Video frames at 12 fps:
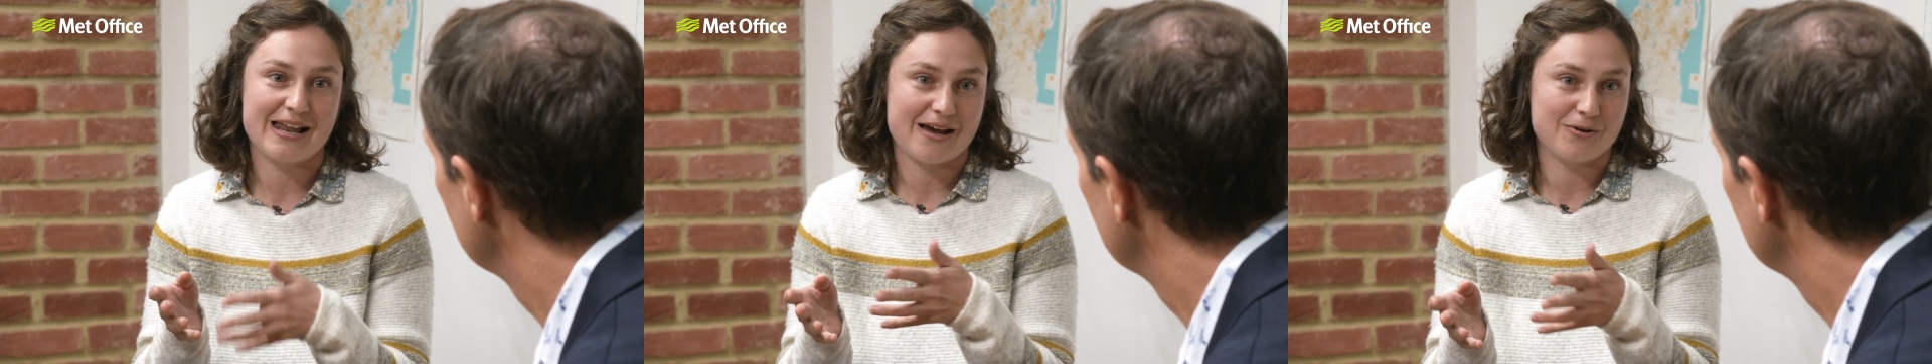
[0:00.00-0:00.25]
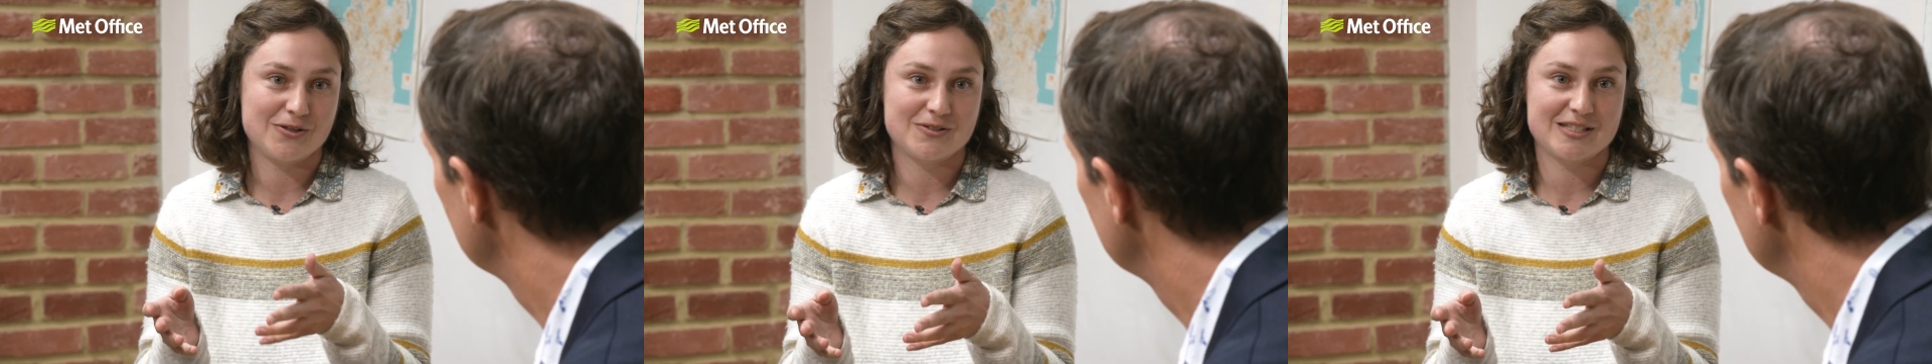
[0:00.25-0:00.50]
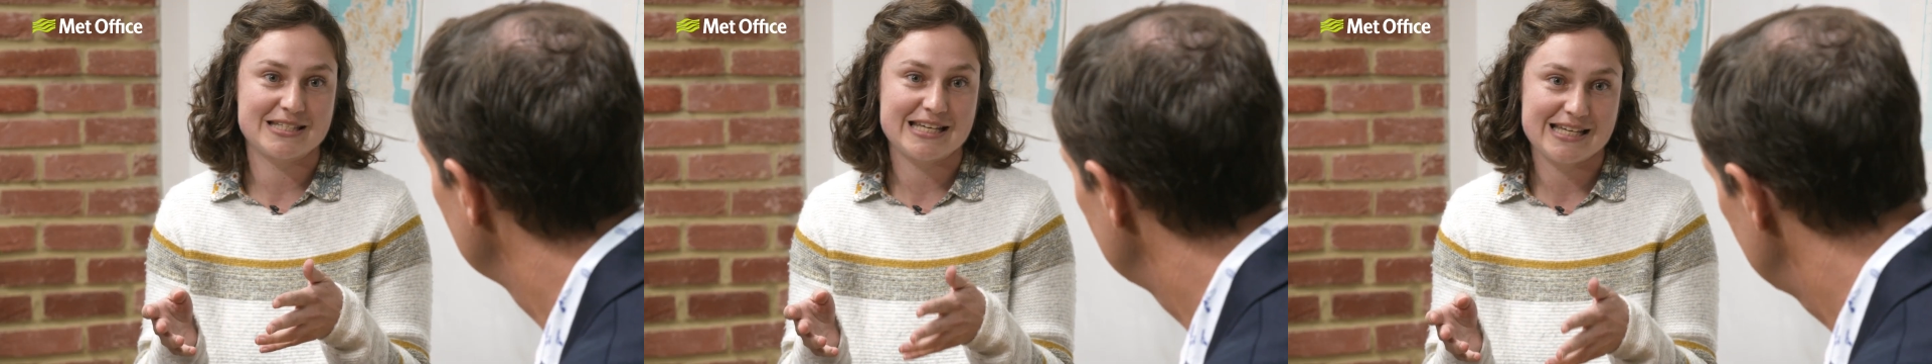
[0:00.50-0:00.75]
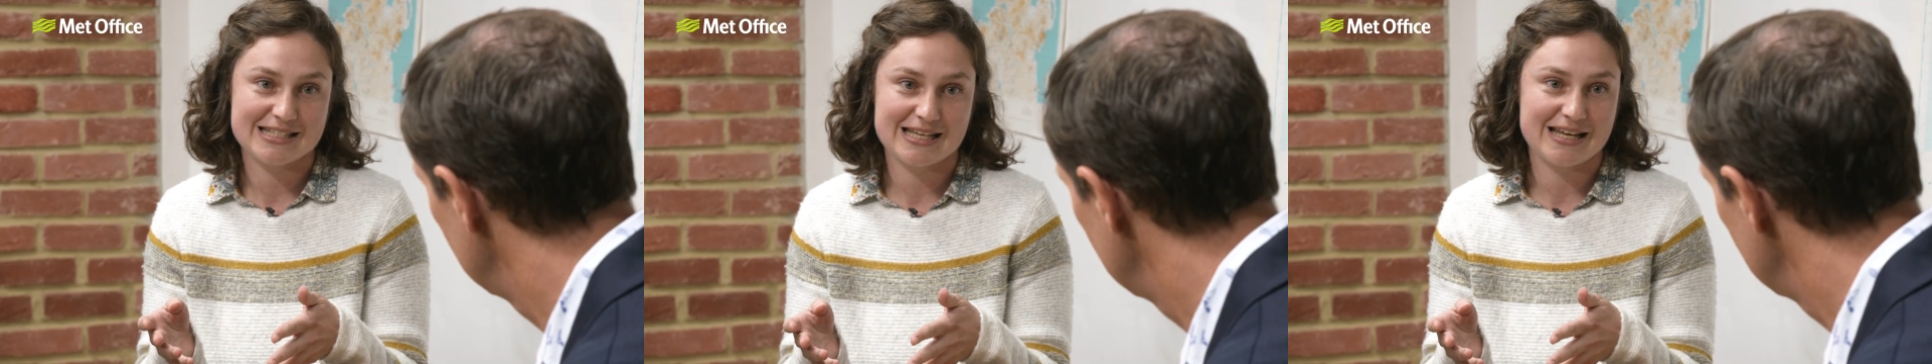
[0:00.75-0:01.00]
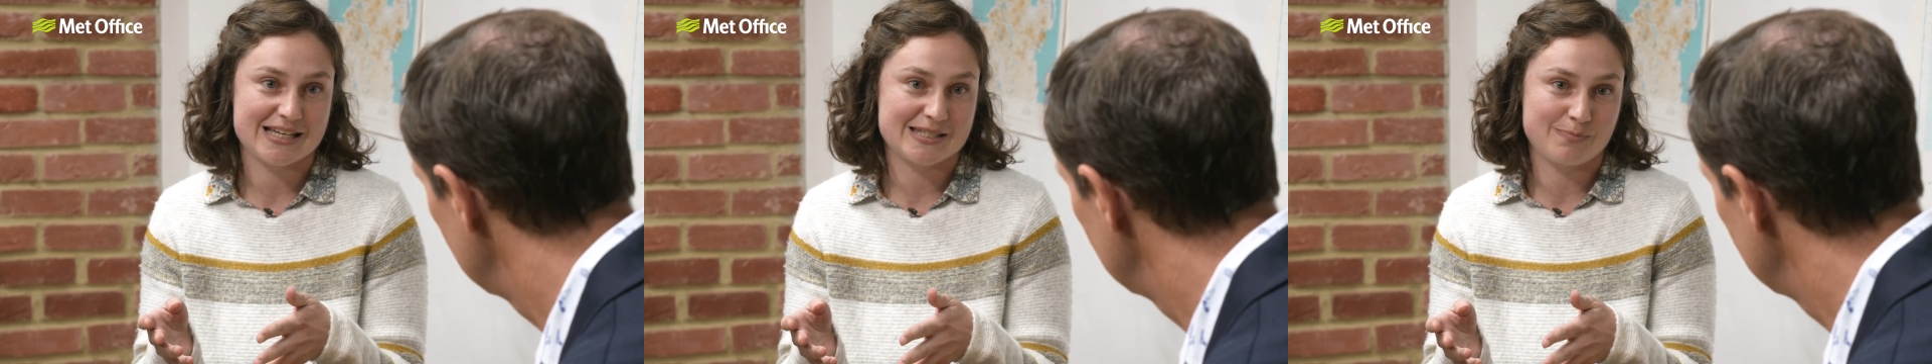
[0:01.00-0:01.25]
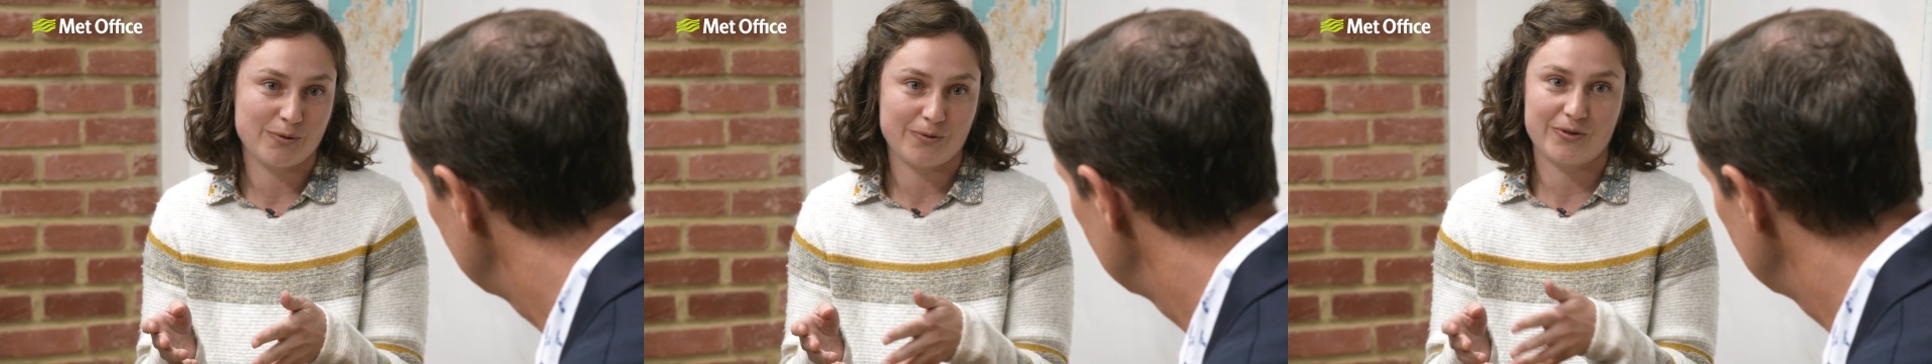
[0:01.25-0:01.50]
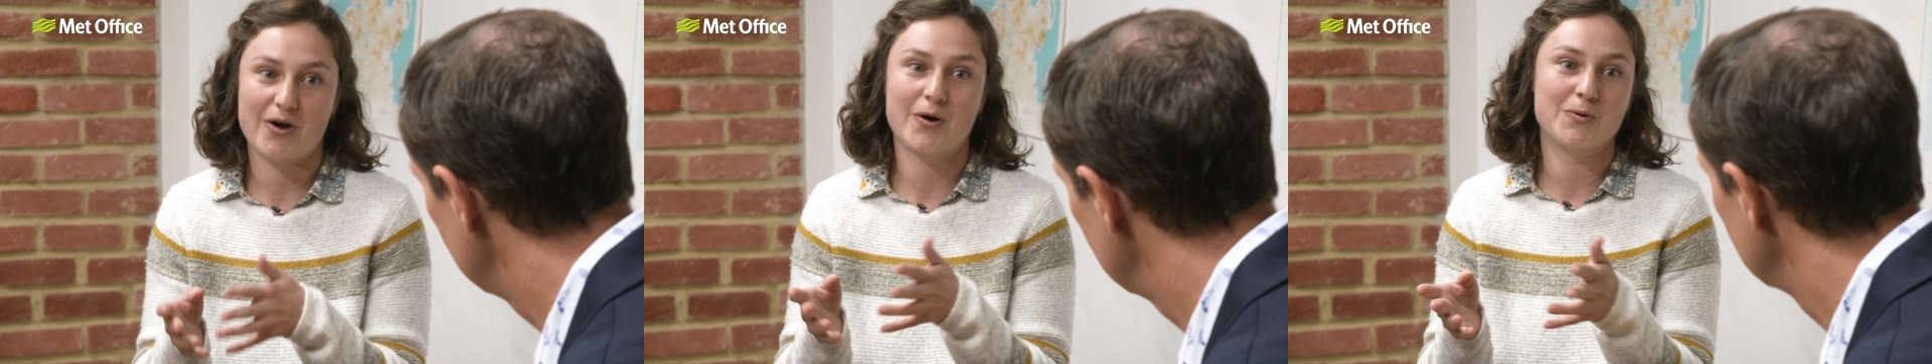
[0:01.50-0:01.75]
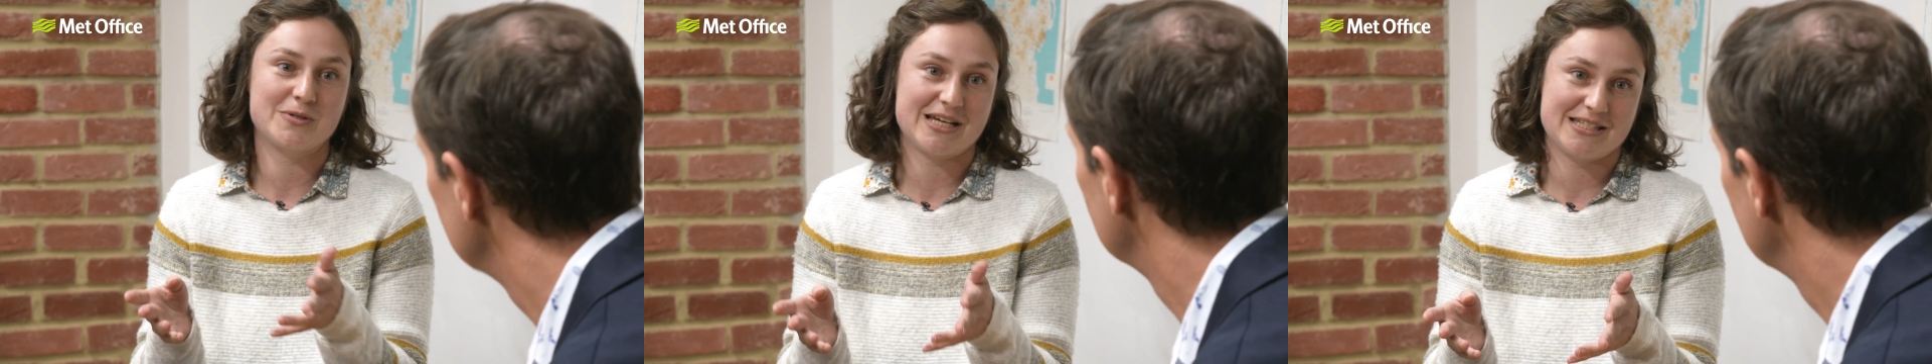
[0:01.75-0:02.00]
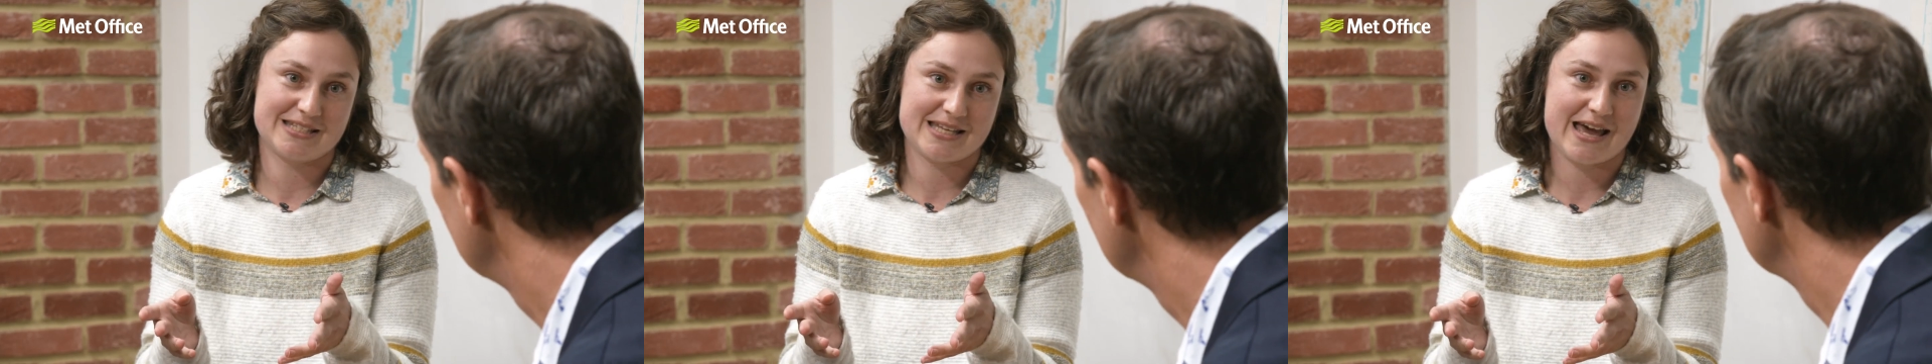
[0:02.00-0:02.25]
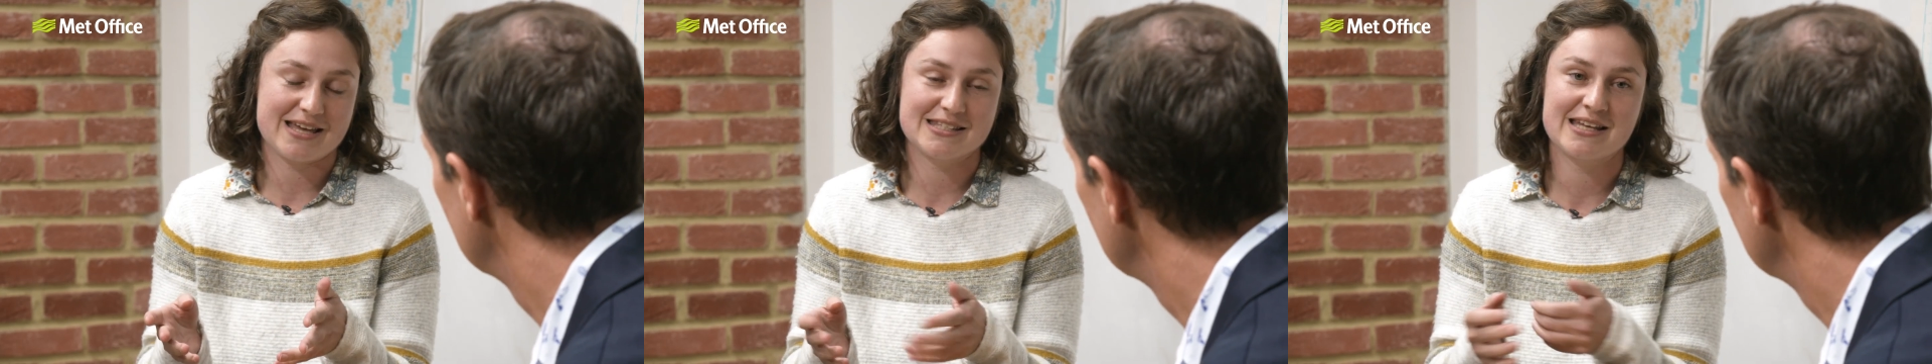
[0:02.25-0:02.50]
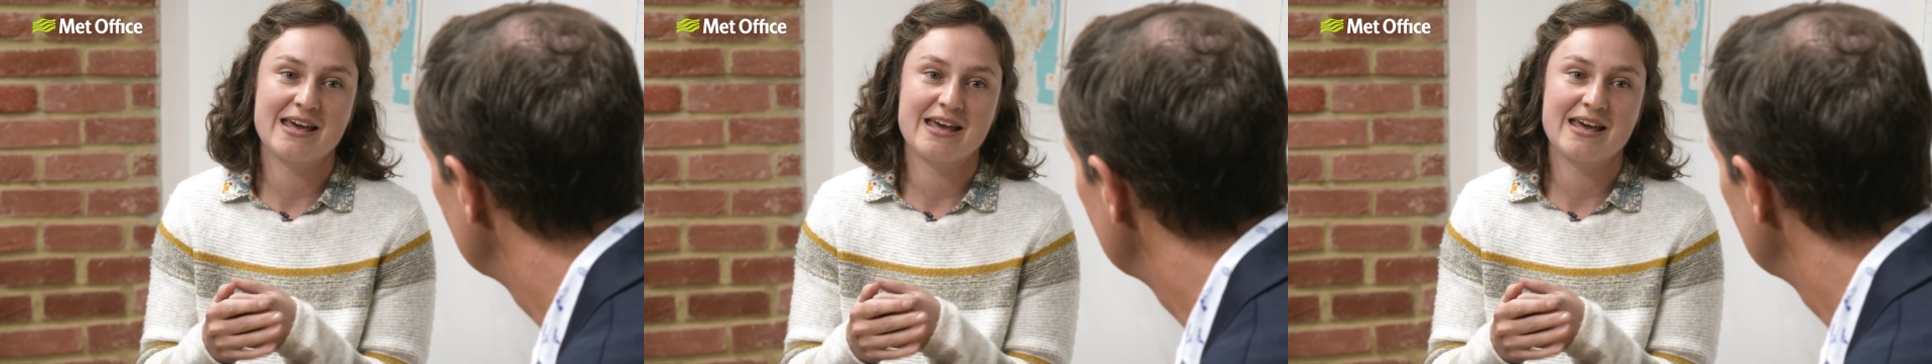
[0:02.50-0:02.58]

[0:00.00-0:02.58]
allow users to easily explore the whole data set.